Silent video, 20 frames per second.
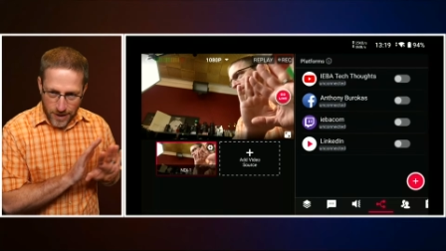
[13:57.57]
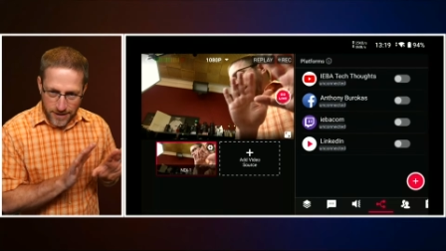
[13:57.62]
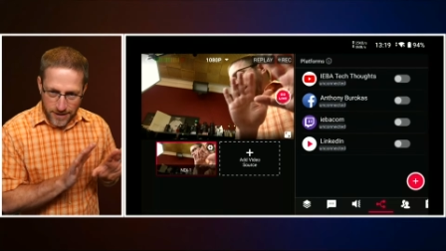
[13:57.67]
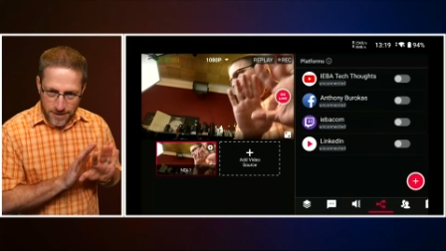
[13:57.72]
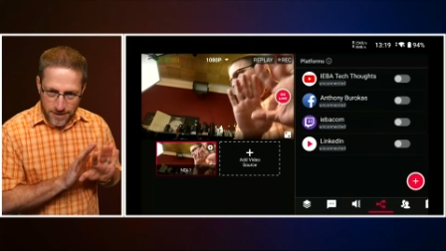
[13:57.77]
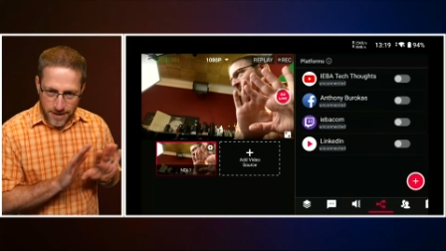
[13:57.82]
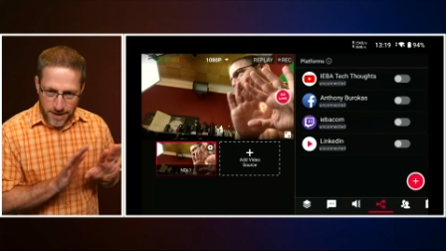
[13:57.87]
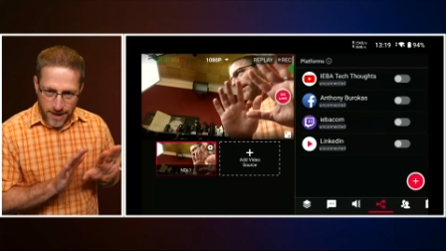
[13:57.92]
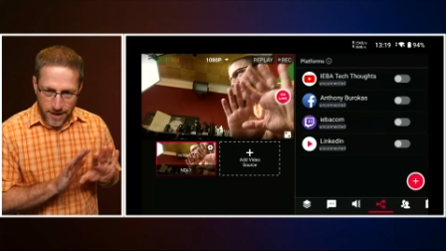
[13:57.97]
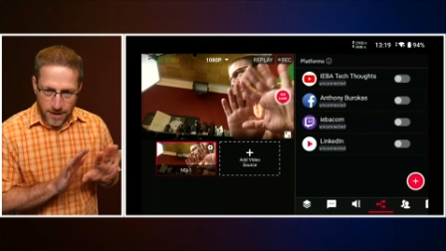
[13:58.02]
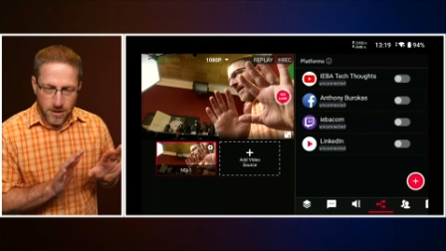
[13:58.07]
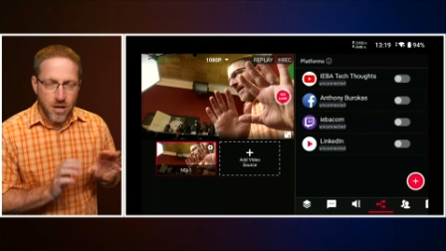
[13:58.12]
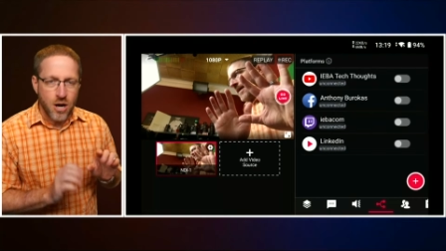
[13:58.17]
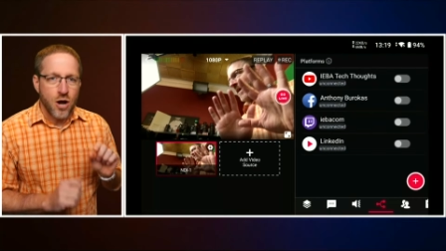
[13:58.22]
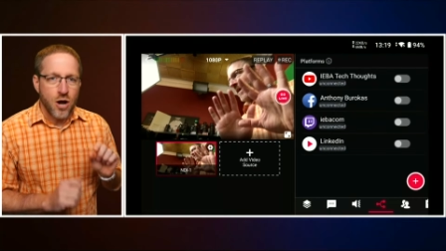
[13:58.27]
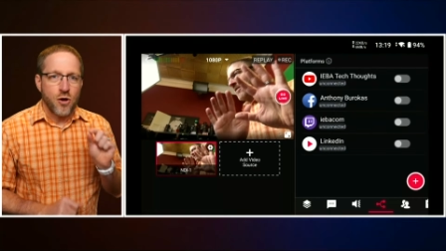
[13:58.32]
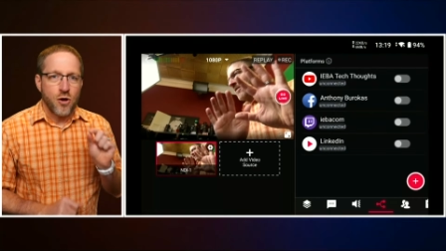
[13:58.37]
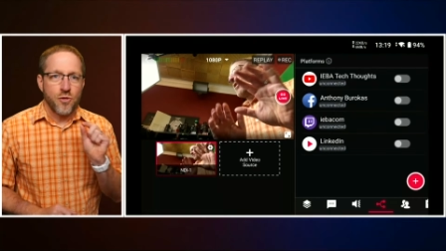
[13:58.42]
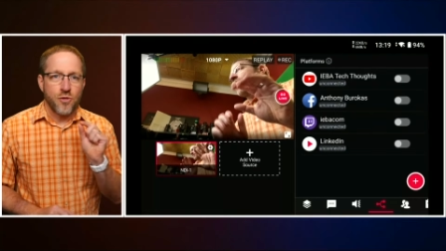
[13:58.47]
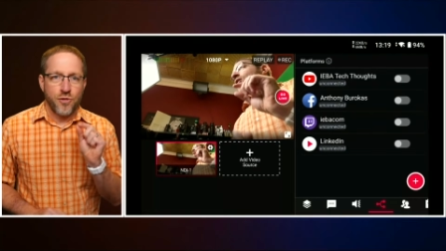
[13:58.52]
It's there
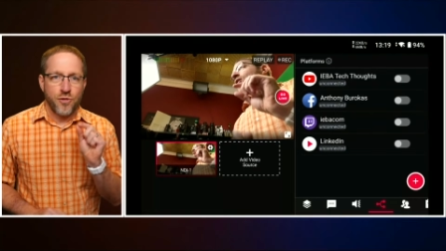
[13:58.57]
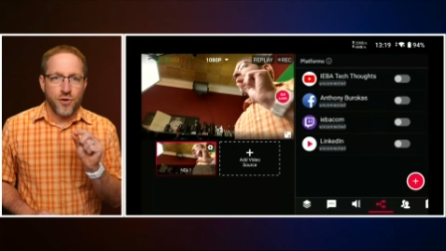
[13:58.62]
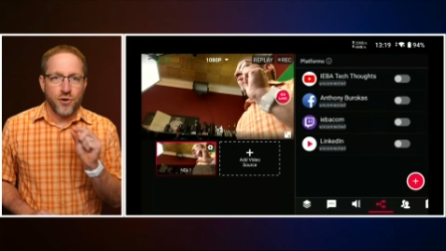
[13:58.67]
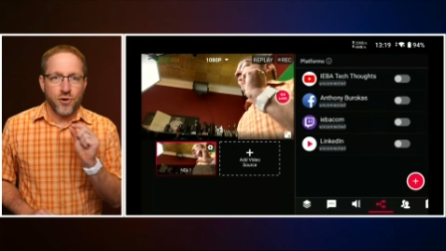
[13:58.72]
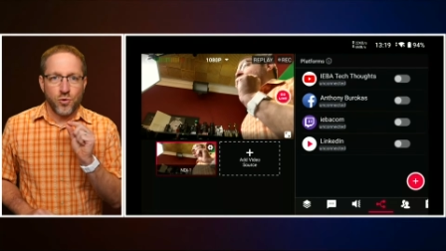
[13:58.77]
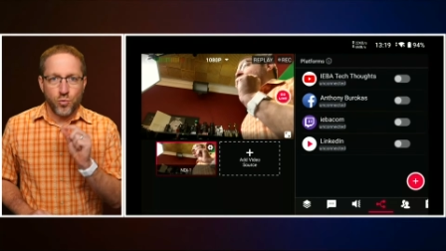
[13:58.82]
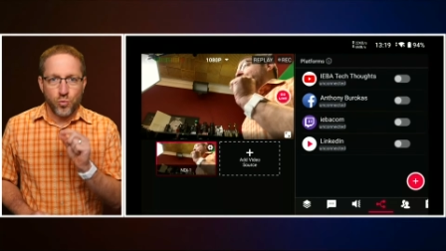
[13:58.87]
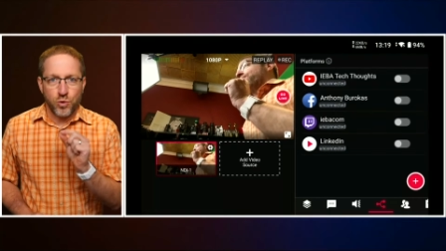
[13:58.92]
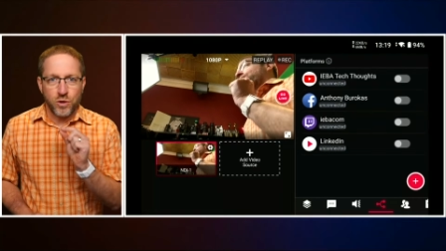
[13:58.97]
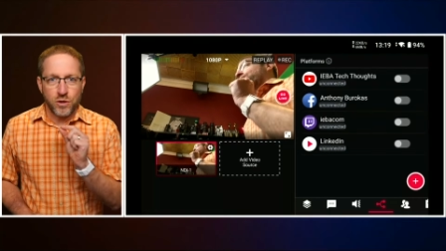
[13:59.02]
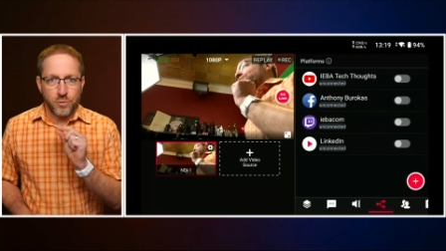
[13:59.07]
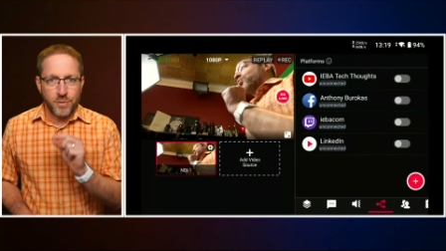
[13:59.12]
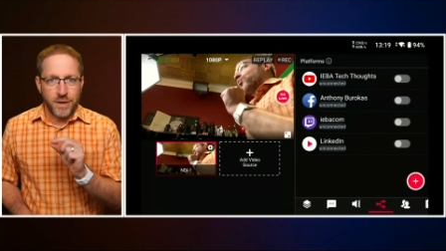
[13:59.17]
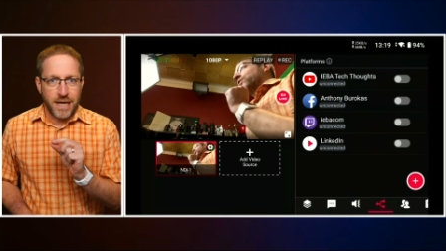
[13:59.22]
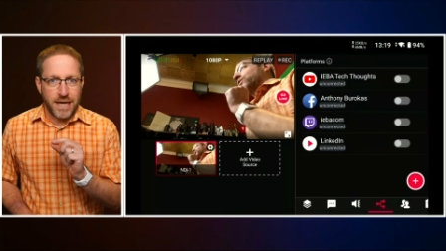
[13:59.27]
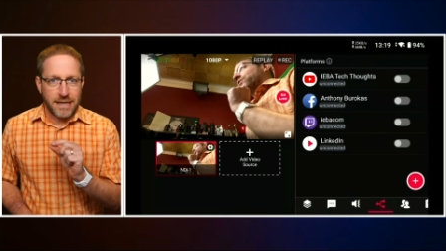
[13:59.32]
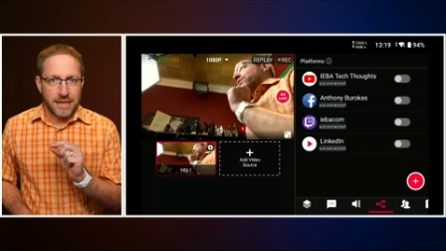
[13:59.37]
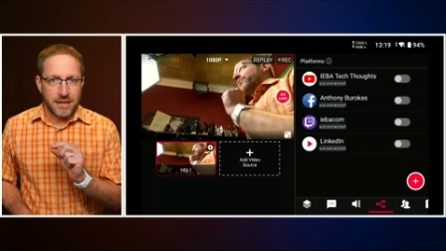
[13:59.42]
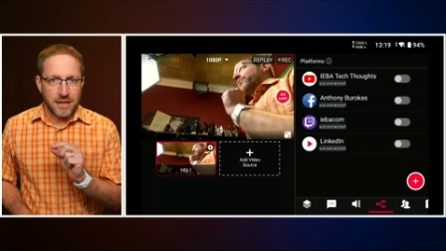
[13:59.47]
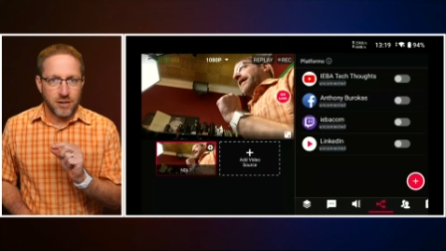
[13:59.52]
there will be
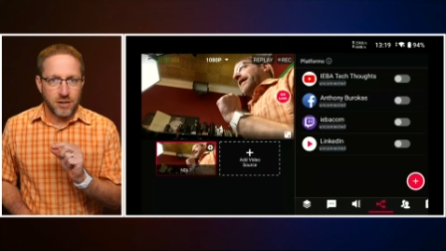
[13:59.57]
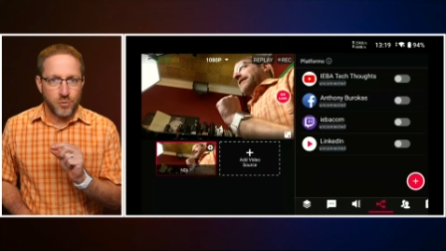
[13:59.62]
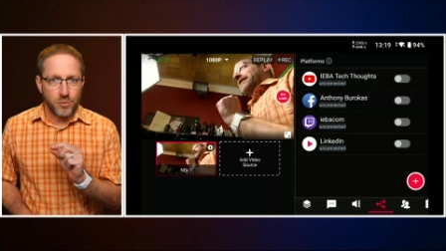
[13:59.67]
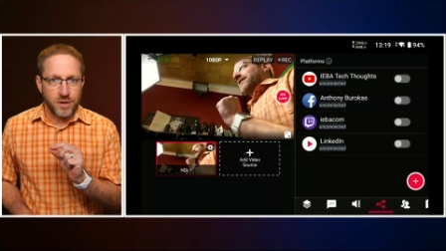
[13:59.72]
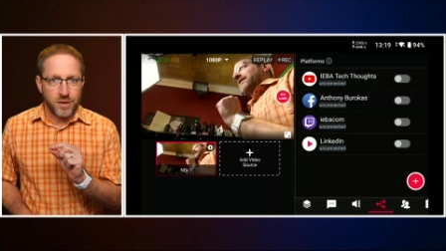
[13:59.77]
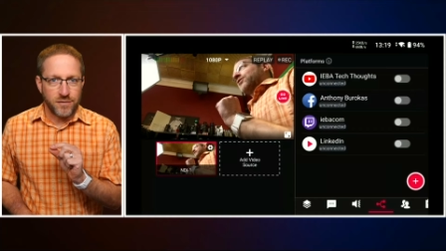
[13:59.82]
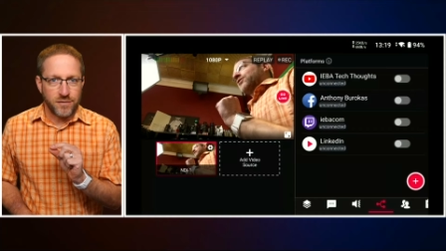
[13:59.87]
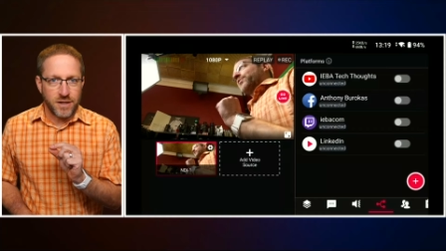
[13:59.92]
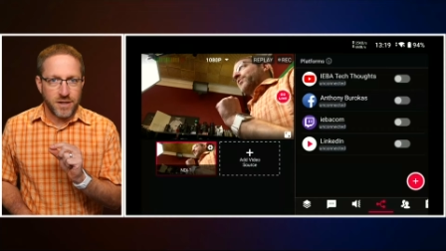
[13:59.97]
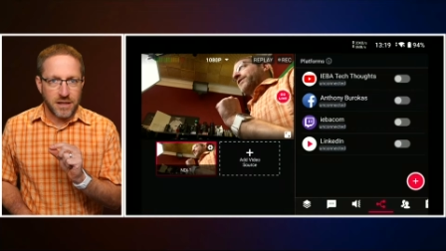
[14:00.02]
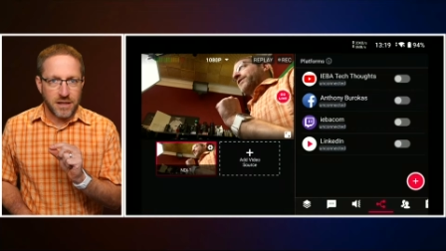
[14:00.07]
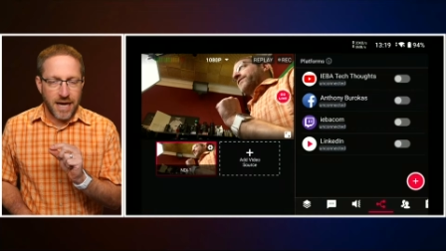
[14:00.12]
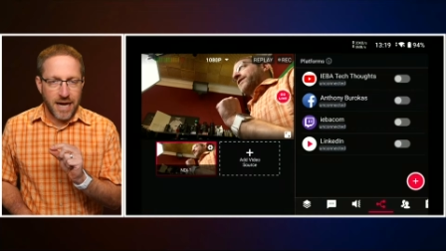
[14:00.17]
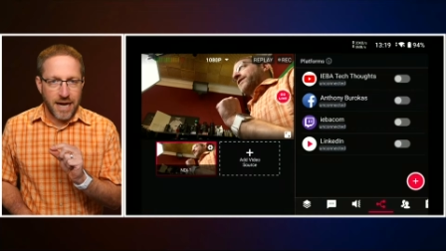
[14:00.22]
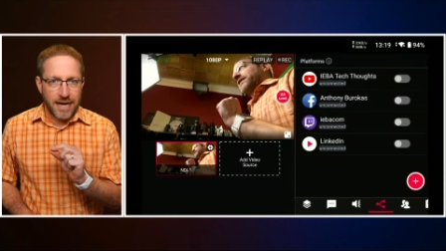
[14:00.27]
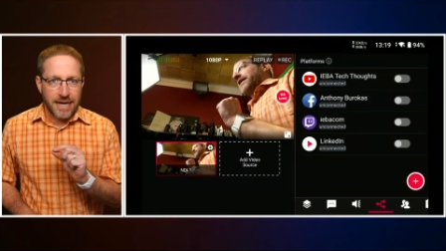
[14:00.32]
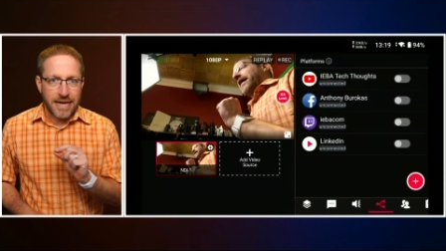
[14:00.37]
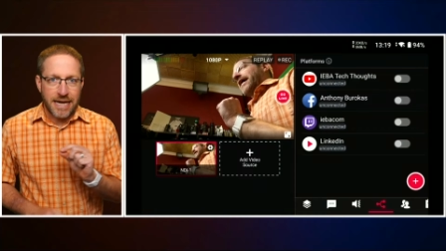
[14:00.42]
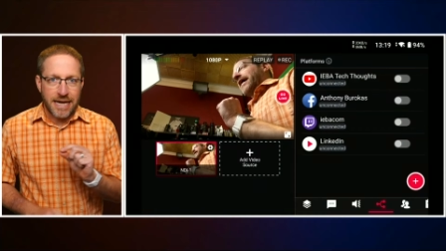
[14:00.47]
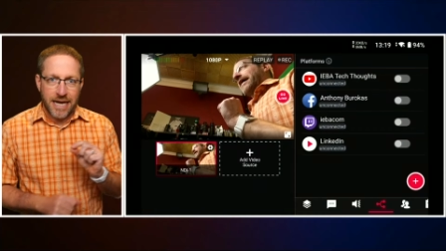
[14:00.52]
a little bit of
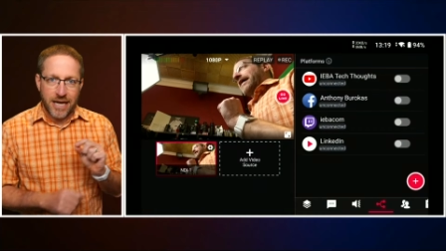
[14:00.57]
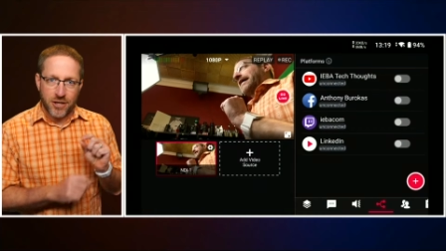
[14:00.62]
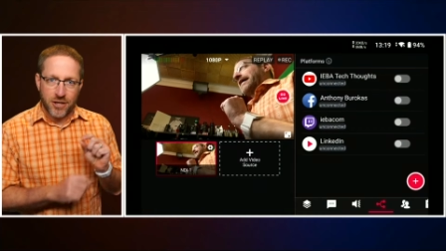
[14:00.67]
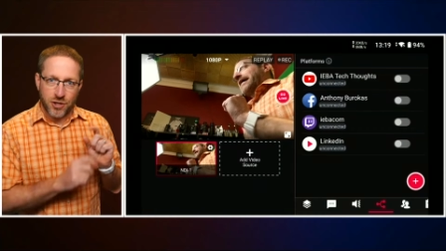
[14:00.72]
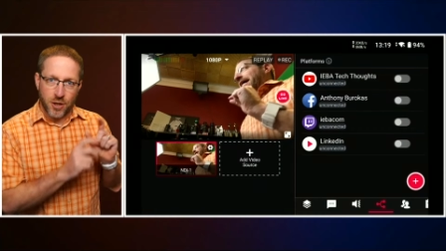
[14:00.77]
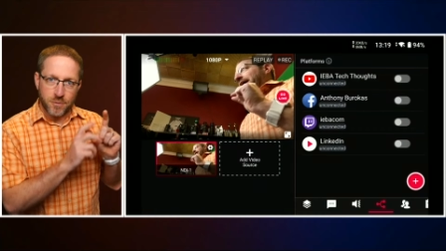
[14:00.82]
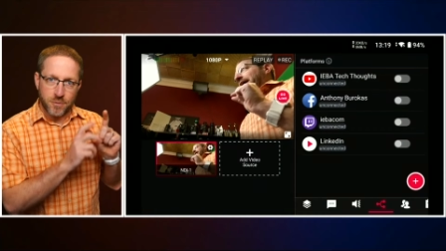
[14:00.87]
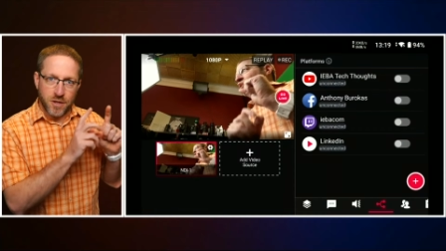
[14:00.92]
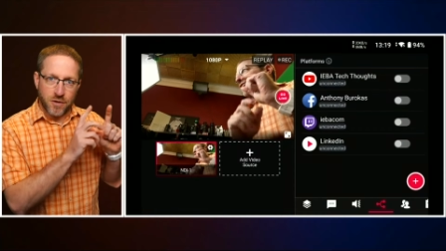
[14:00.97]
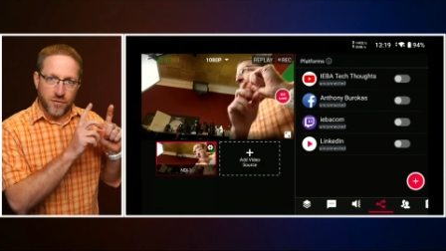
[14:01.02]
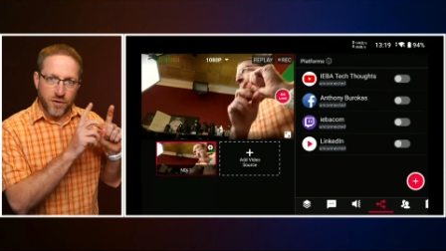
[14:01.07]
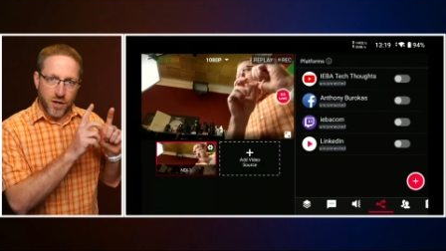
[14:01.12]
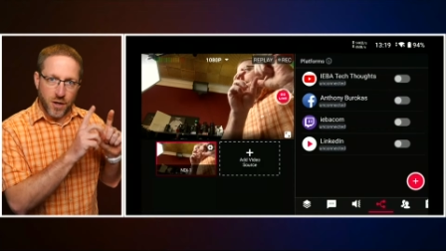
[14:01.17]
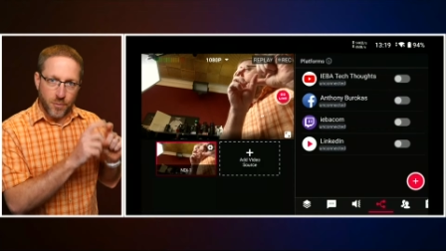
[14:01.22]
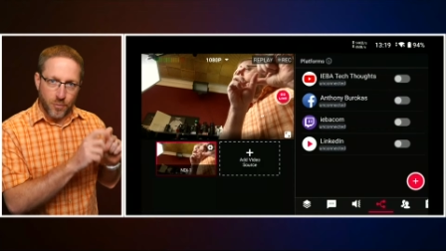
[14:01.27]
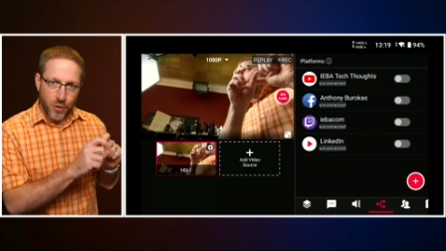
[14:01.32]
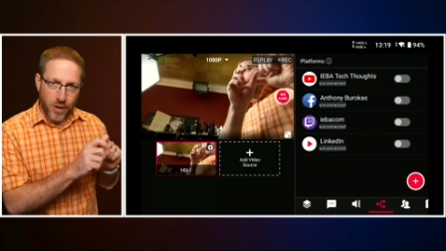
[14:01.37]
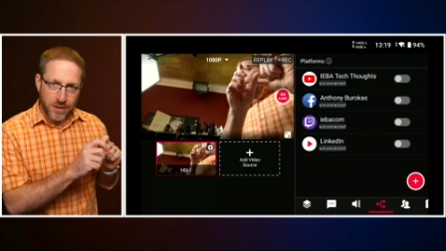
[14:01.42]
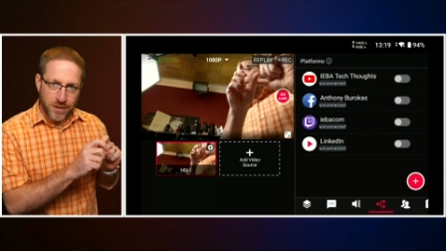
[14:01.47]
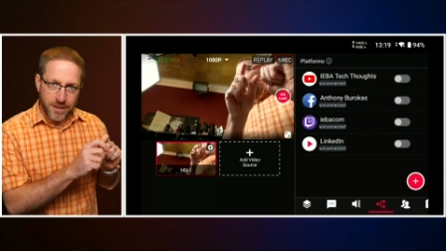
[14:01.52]
delay in terms of
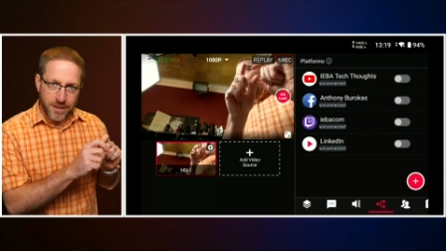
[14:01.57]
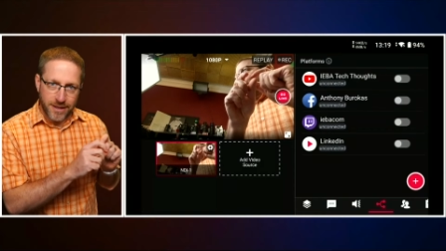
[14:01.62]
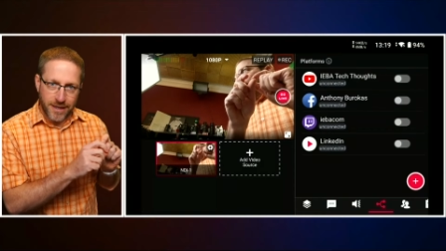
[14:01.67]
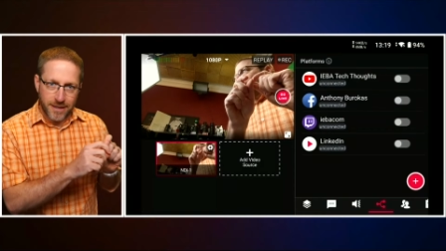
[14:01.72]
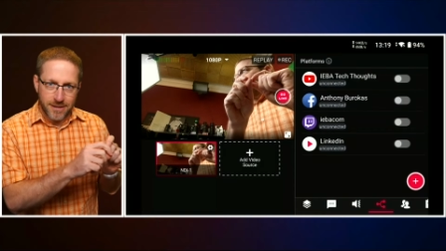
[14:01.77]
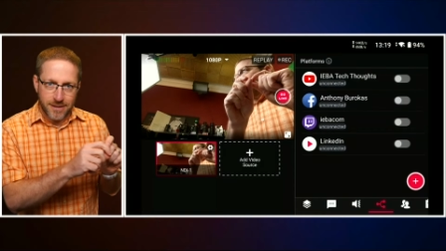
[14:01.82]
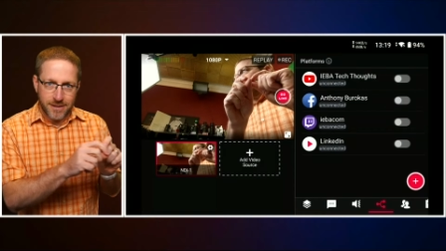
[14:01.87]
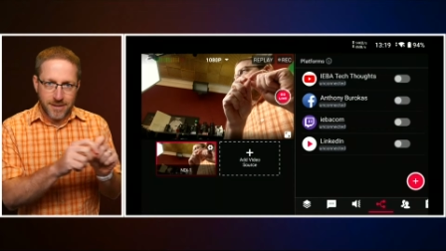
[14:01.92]
compressing it,